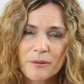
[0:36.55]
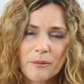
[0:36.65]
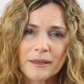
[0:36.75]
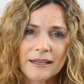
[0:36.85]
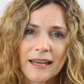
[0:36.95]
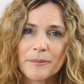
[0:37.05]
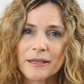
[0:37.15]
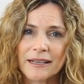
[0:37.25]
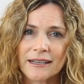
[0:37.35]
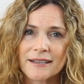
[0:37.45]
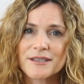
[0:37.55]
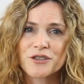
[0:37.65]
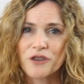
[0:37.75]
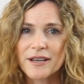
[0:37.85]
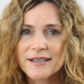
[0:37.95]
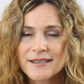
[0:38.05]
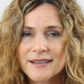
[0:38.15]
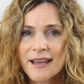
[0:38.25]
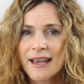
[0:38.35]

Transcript: We're probably labelling it as stress